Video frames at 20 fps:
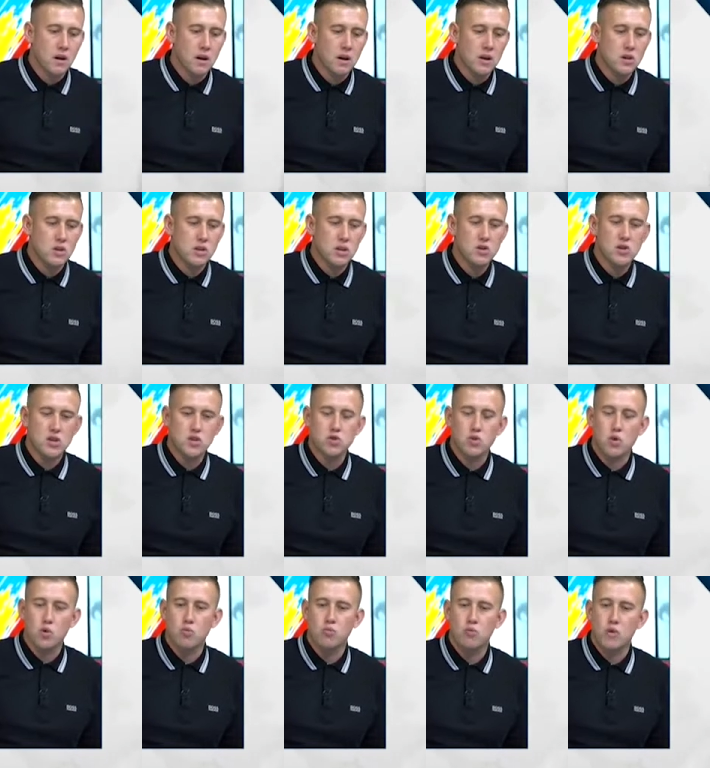They just
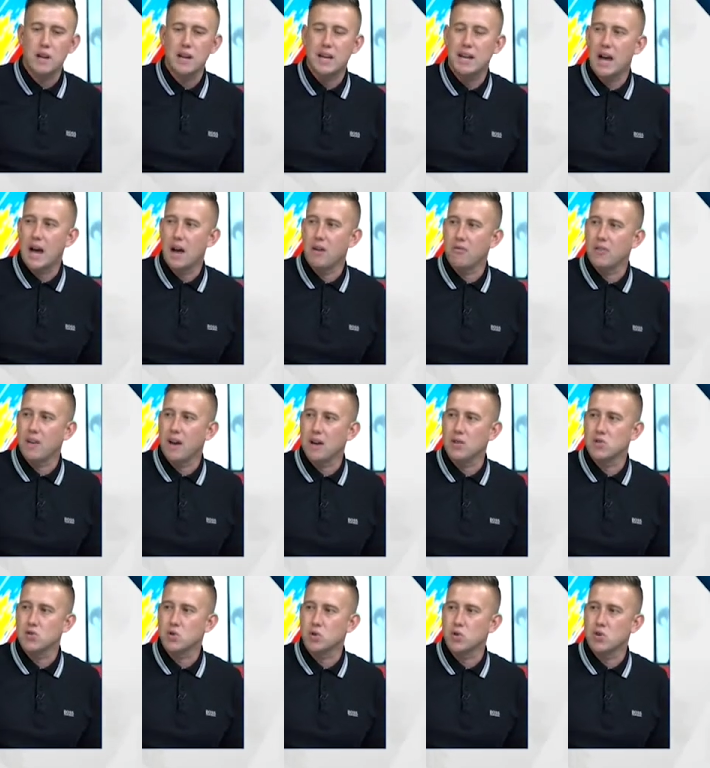don't really have that
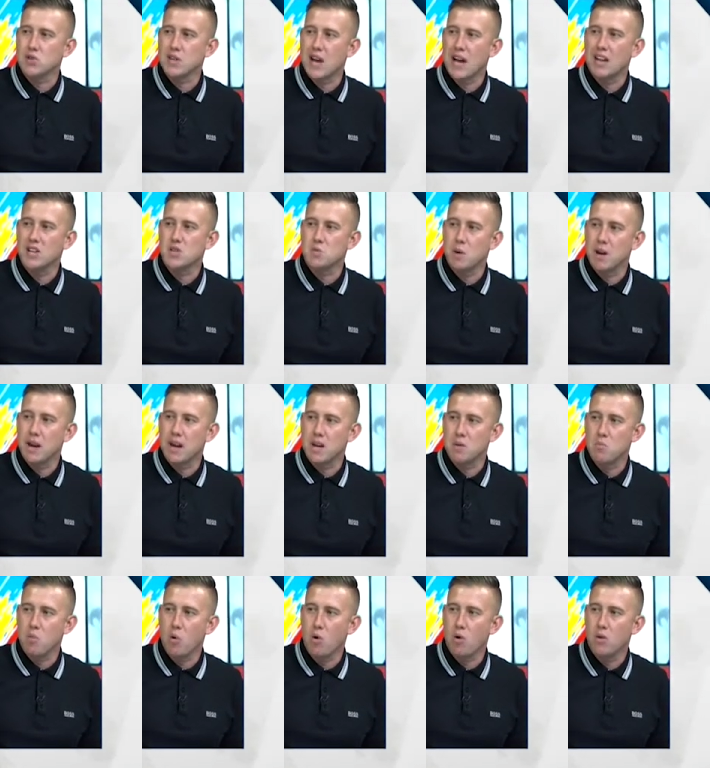sort of talisman
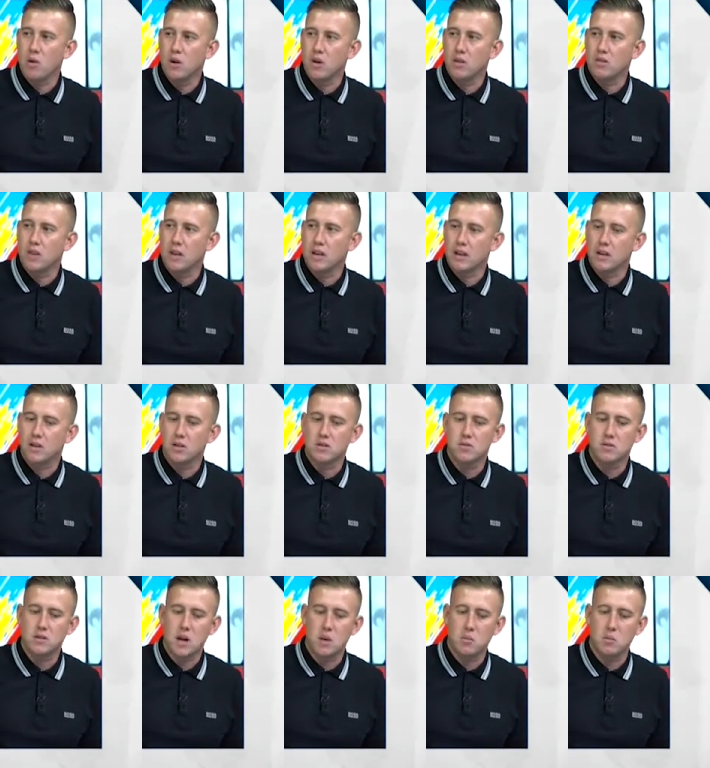anymore. I think a
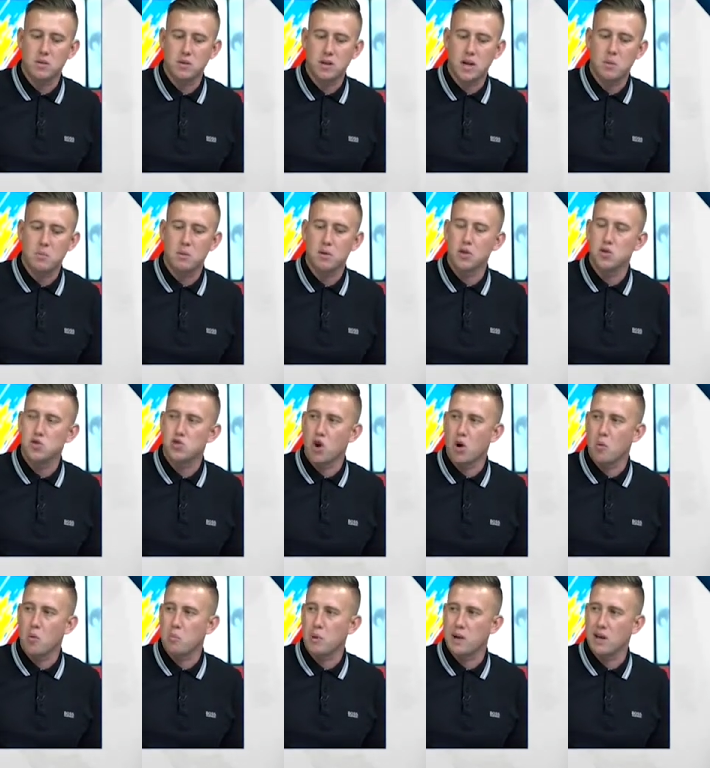couple of the top
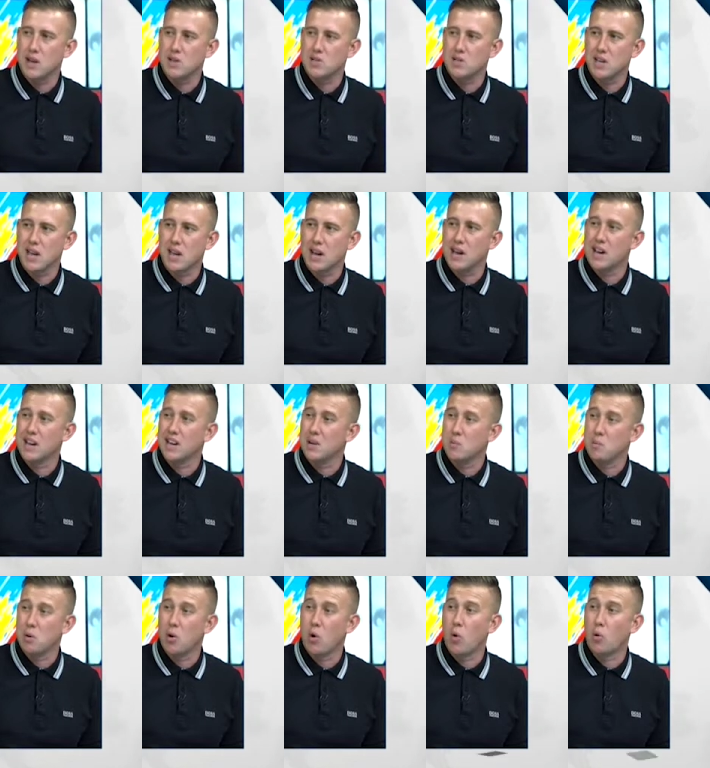players are getting a little bit
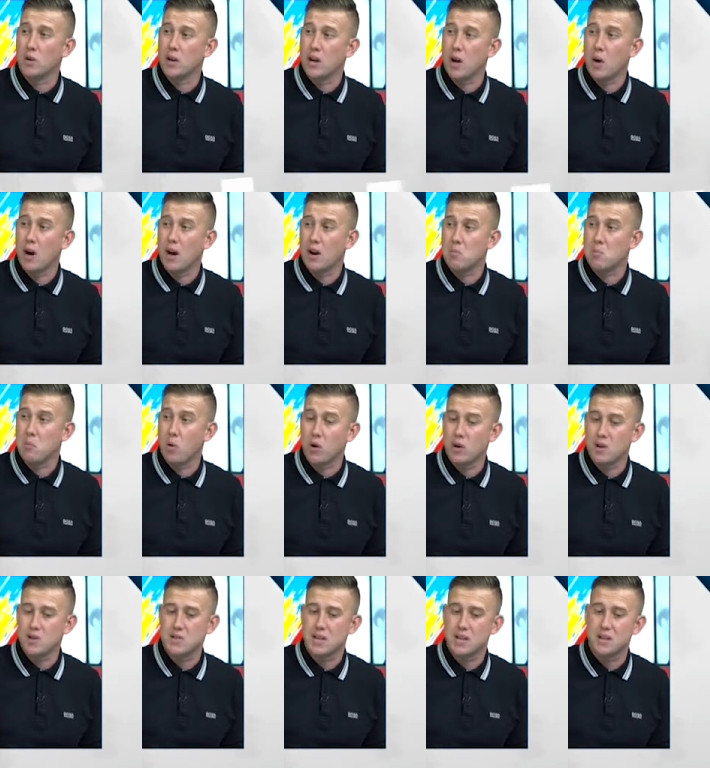older now. Adam Moyer's
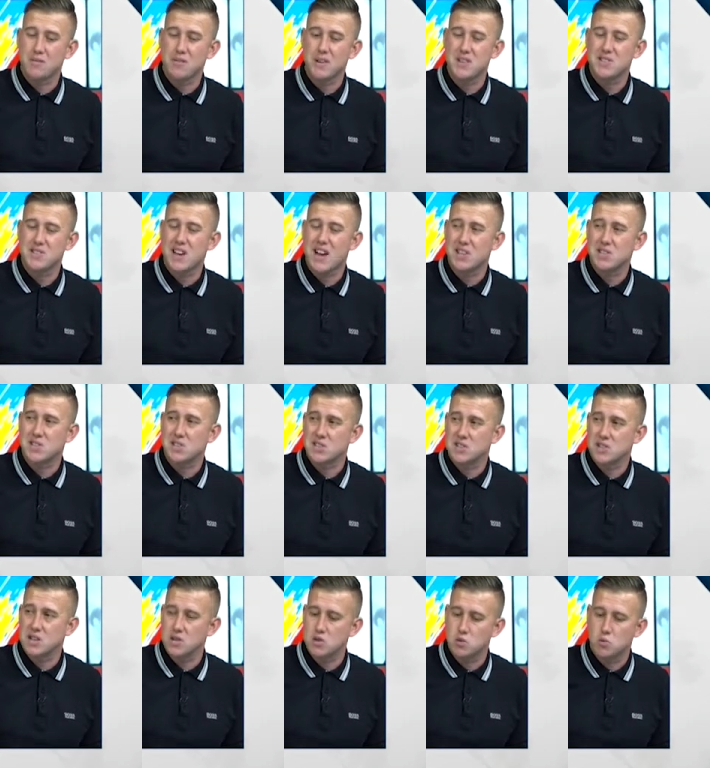had a fantastic
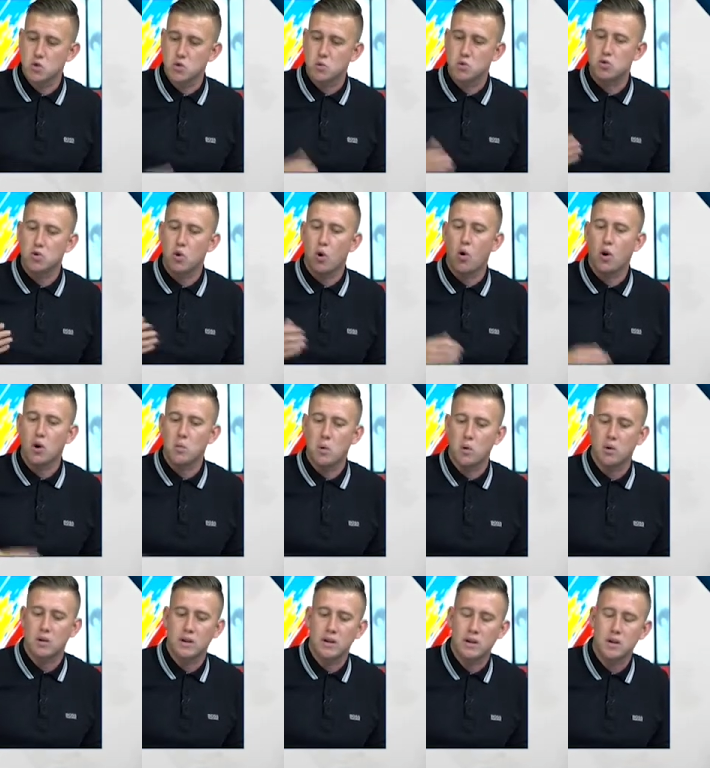season, which we'll talk about
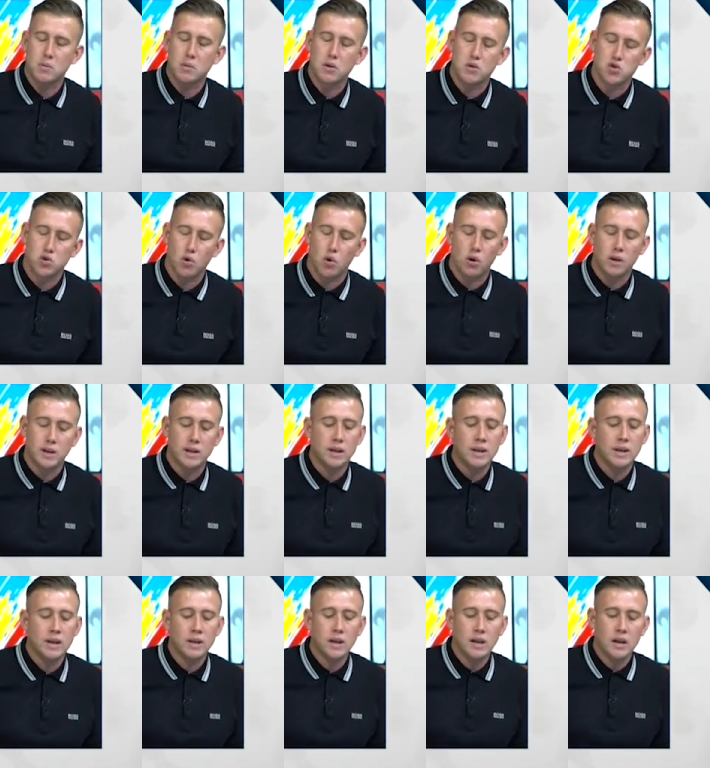a bit shortly,
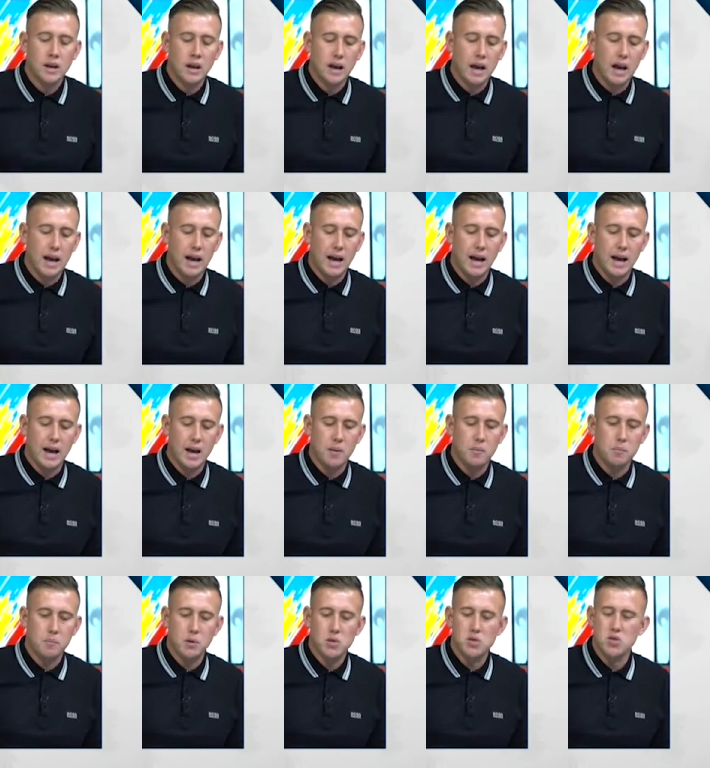
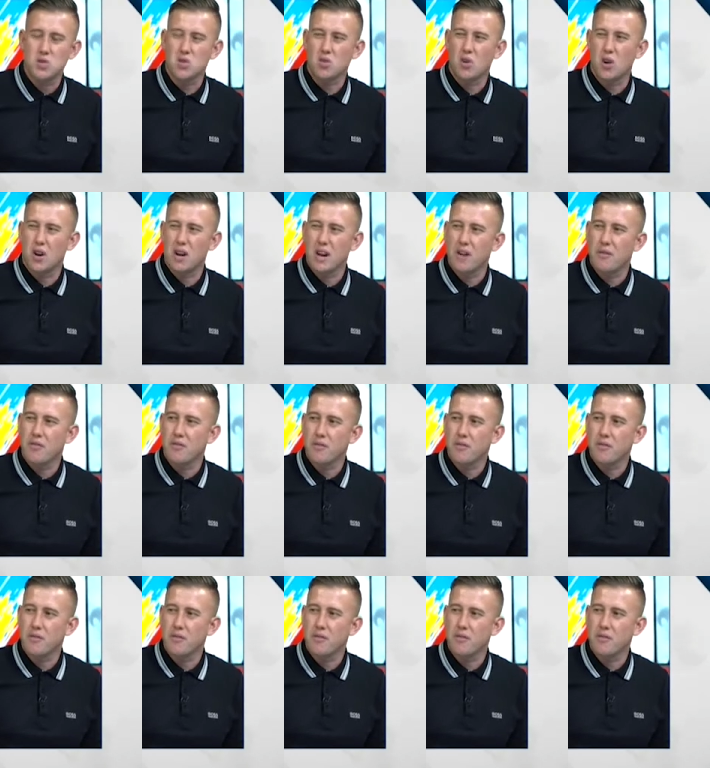but just not enough.